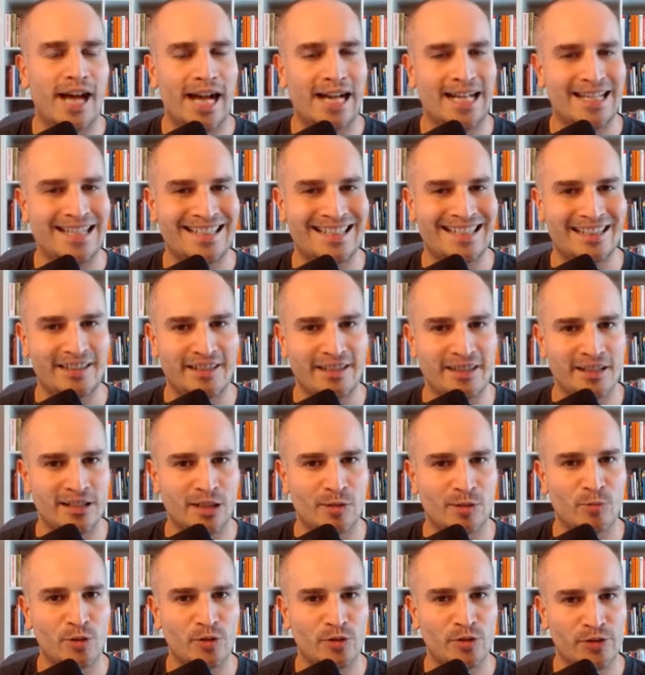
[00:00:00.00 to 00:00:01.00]
accidentally
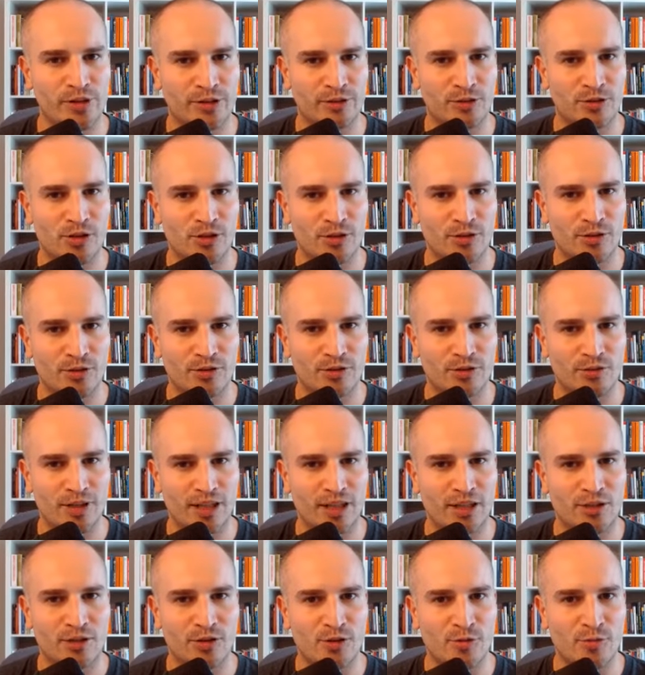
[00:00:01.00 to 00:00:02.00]
stumbles into
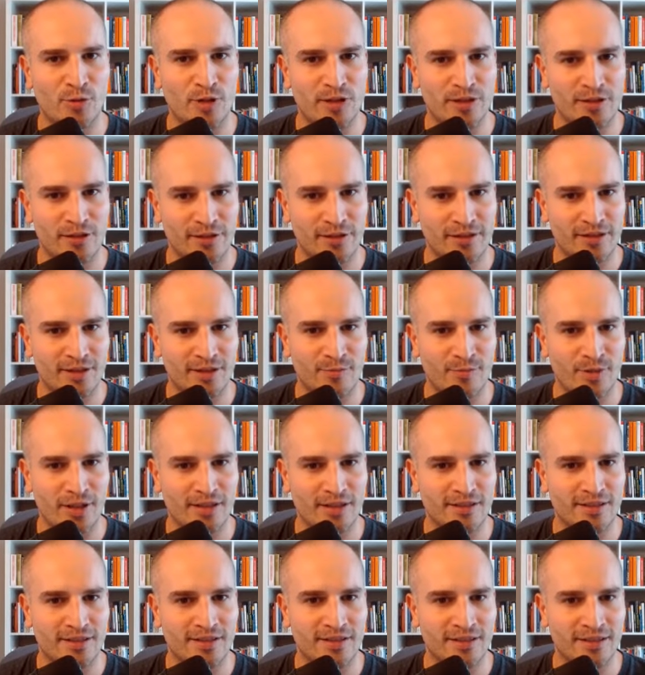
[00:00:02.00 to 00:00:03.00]
a new business and
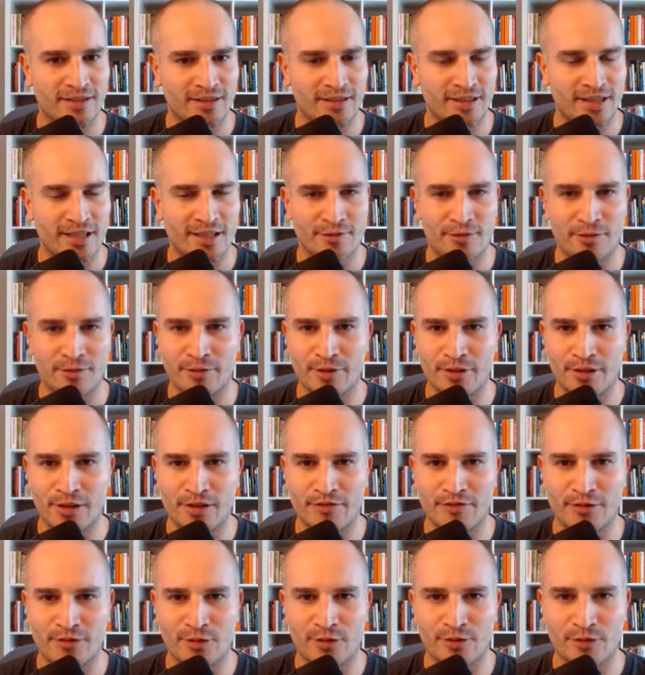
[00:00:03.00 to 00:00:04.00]
makes it successful within
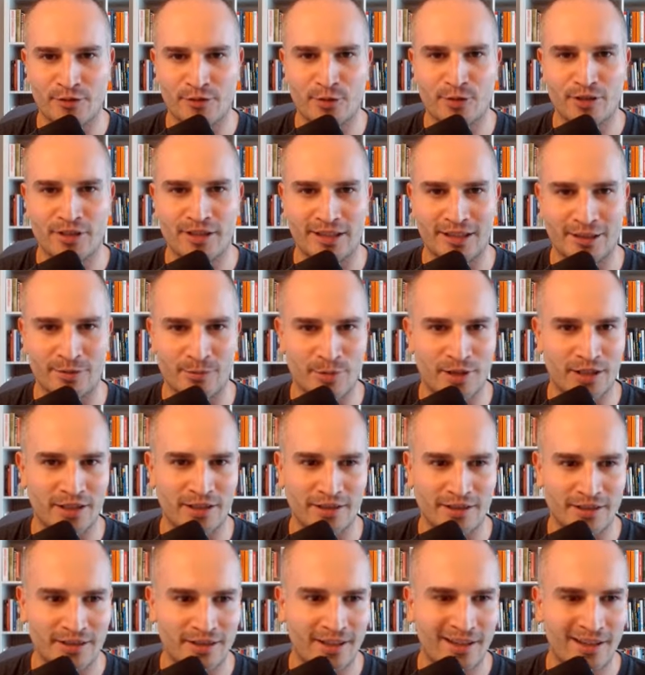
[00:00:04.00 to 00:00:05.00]
the first 14
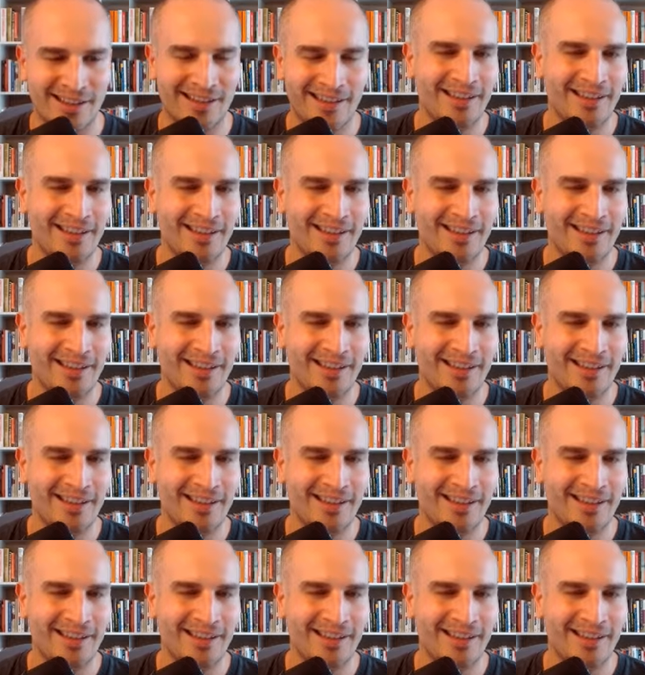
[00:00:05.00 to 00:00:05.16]
months